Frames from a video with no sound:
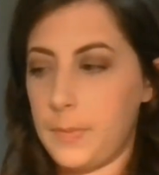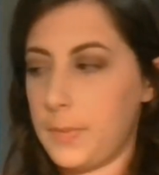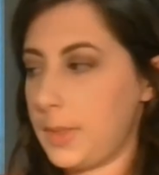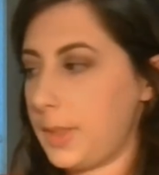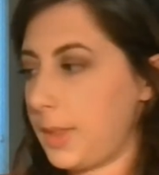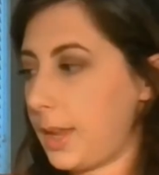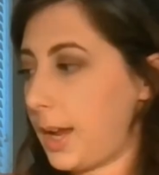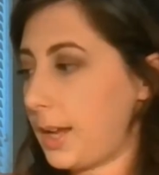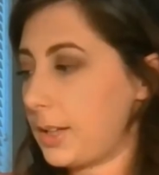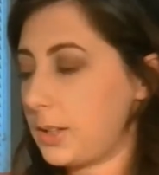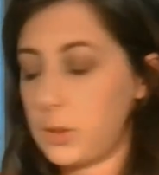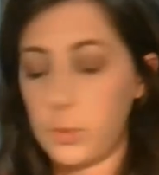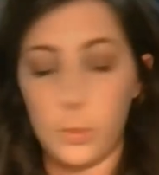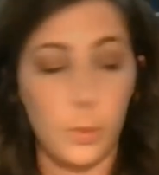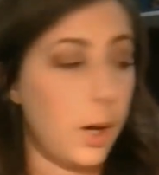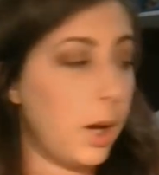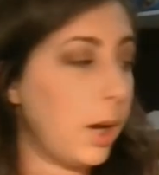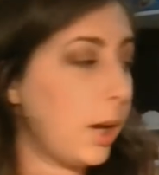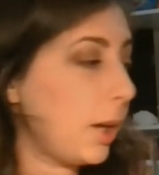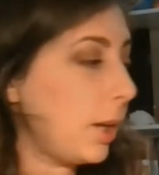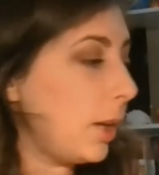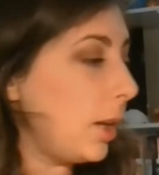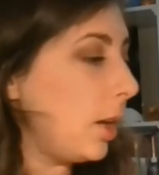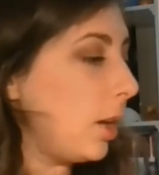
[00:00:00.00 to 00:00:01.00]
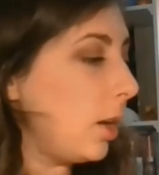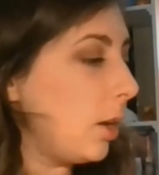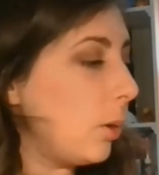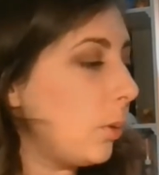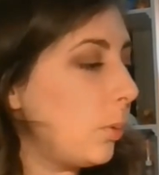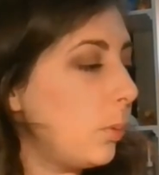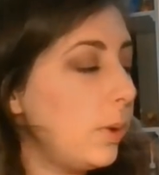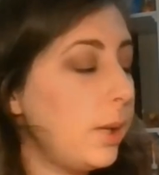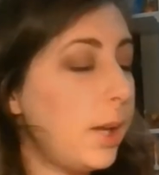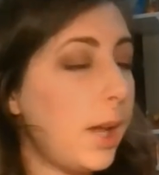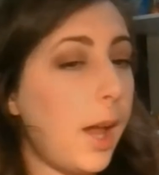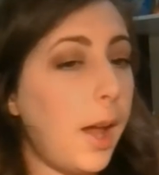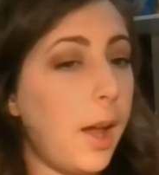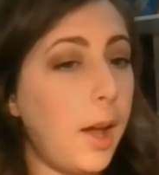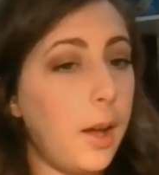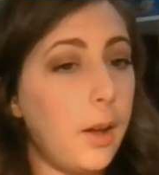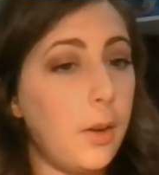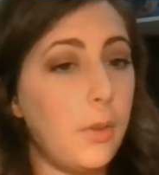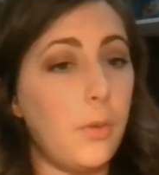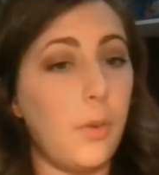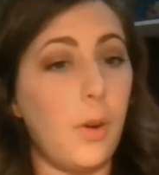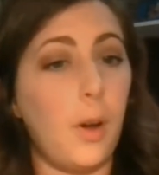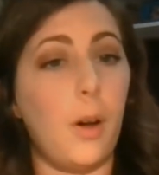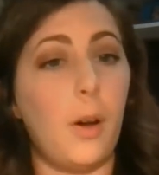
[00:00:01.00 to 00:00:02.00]
That's why we
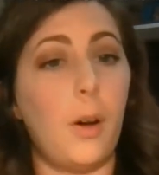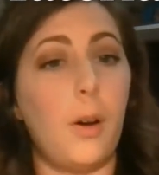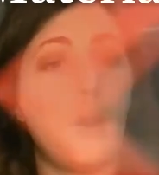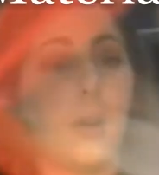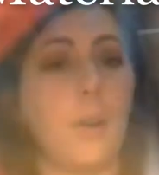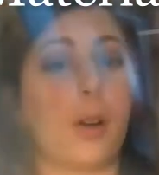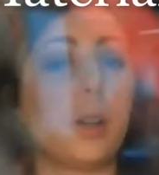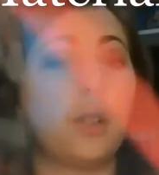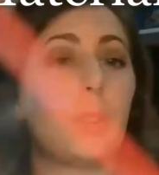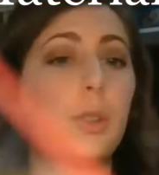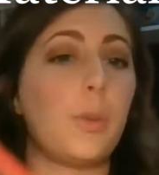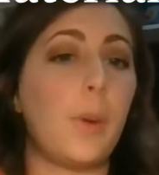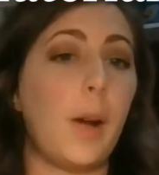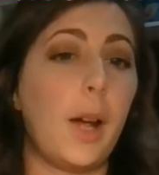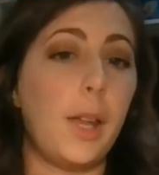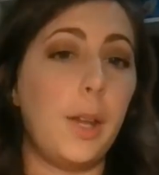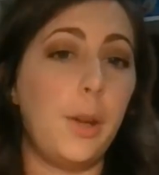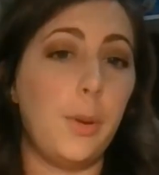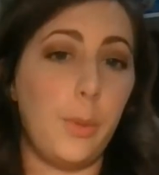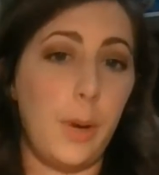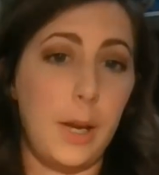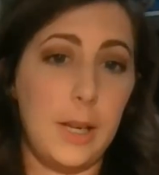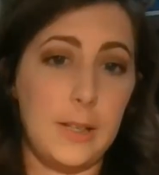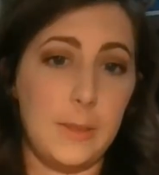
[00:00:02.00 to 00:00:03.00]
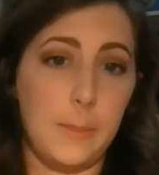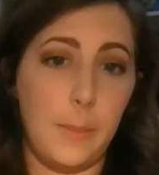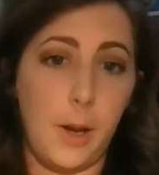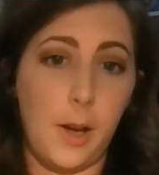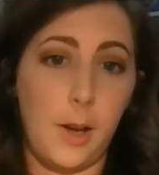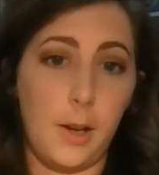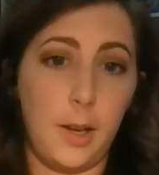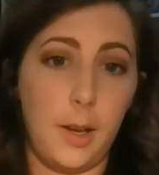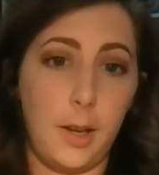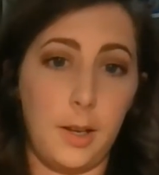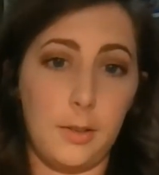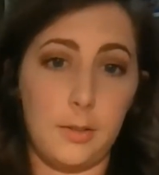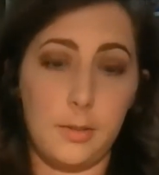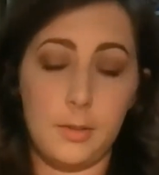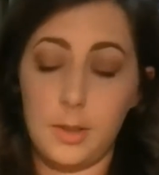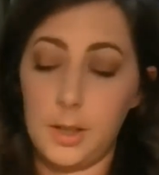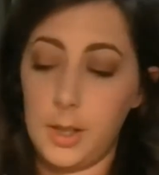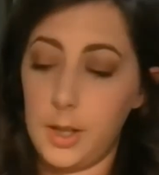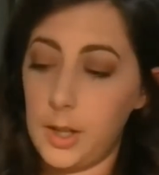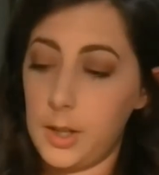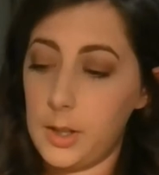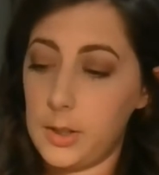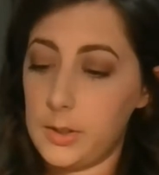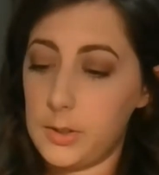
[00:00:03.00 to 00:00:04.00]
have our dry erase pocket,
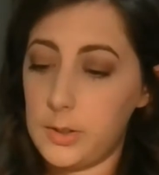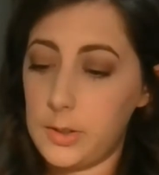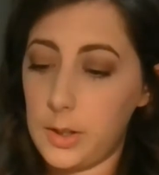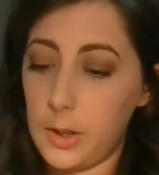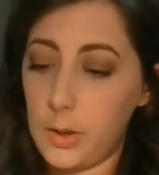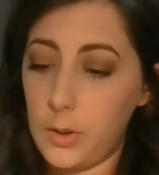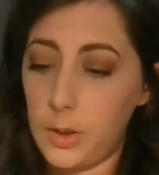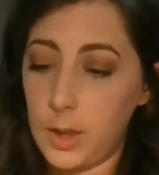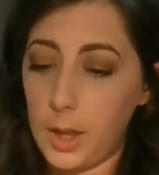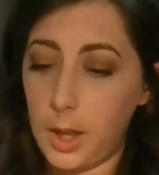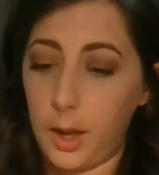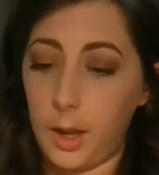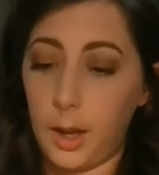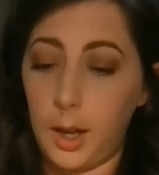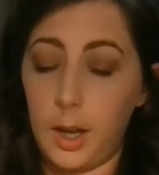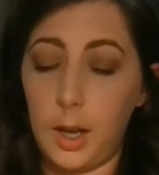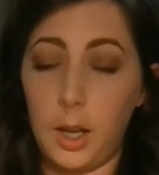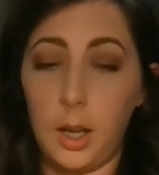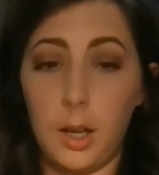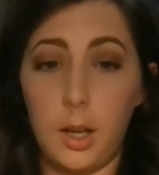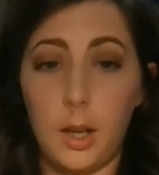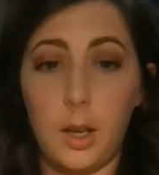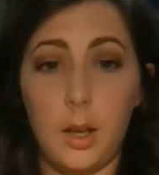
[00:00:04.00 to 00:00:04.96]
so that